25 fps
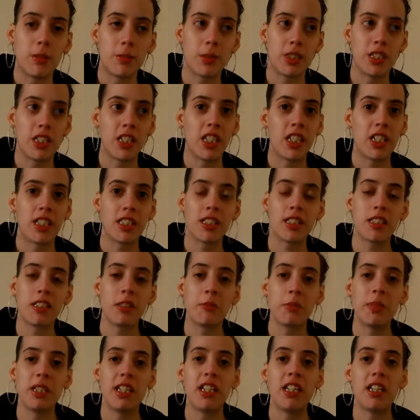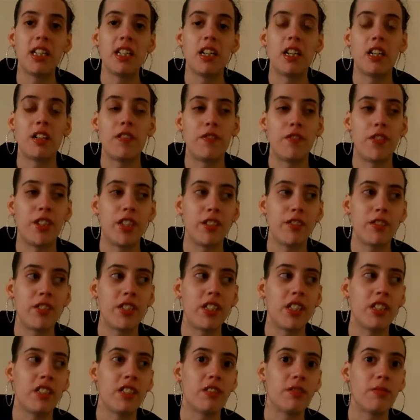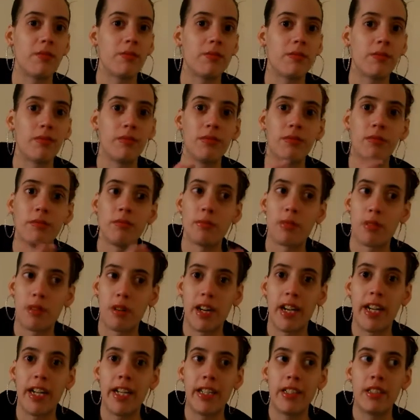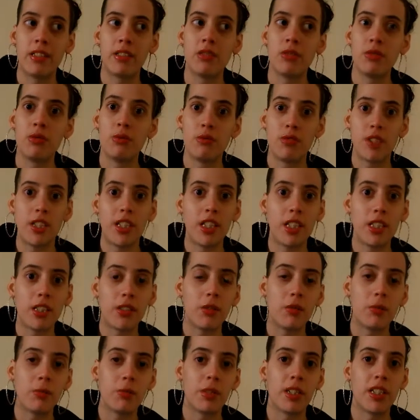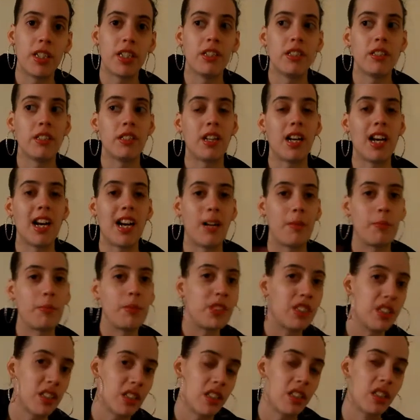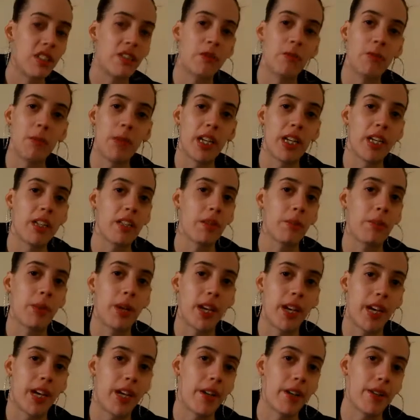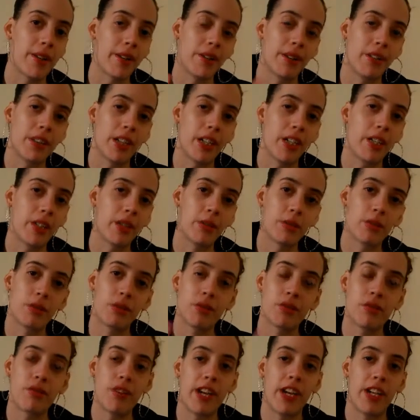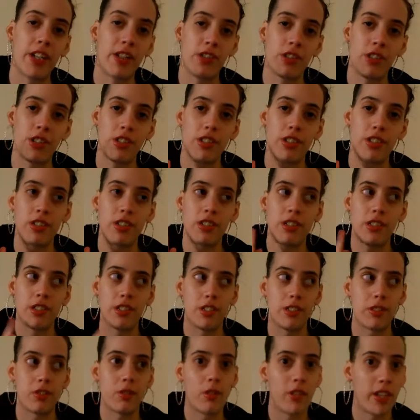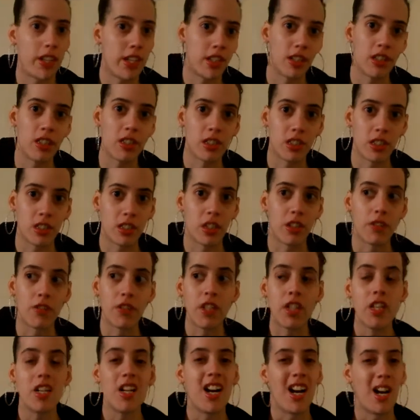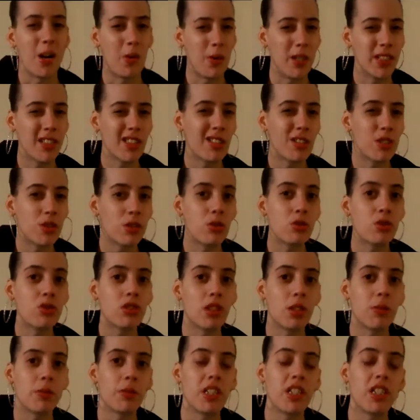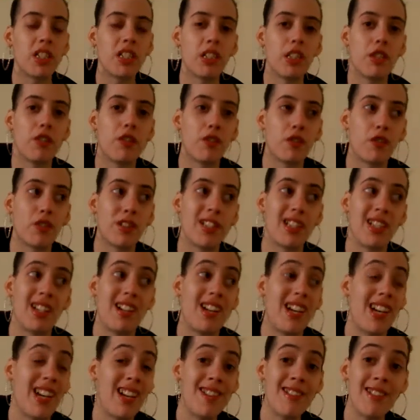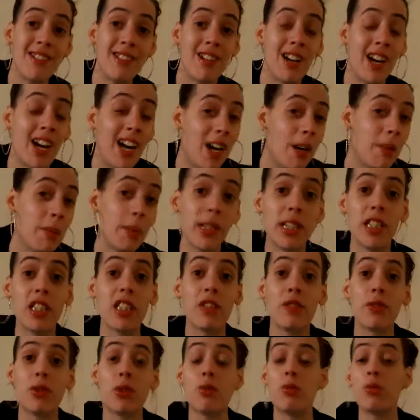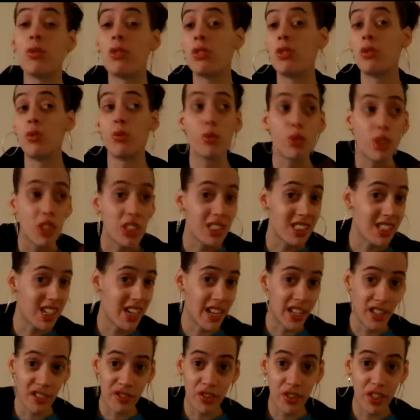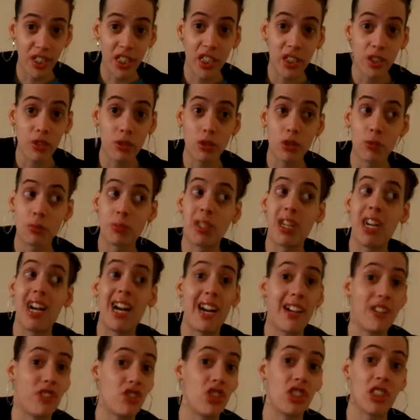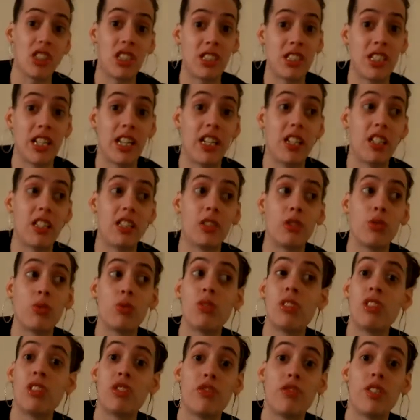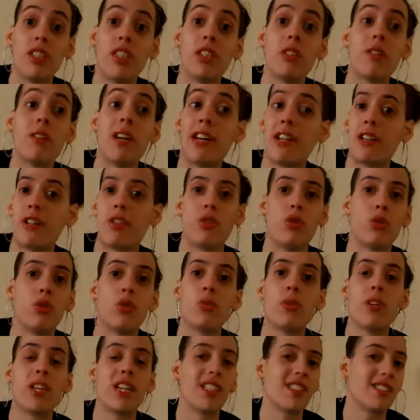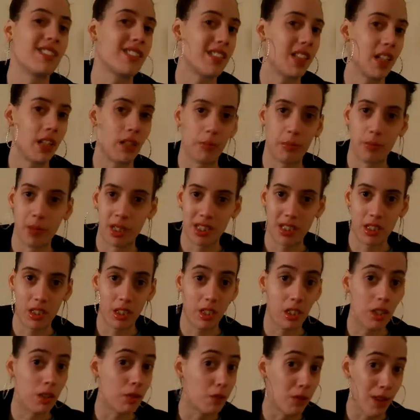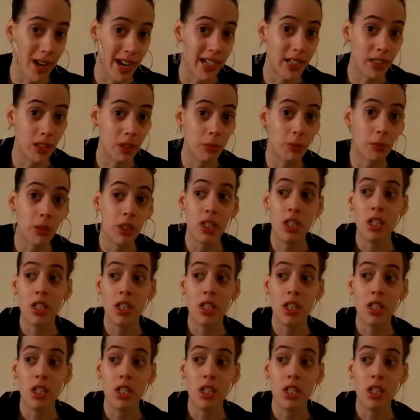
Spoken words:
Today's gonna be a very brand new video, but opposite of makeup, hair, nails, fashion, and all that other stuff. I wanted to do something different. Now, I don't know how many of you do these kind of videos, but I just decided to do this video out of nowhere. This is like basically random.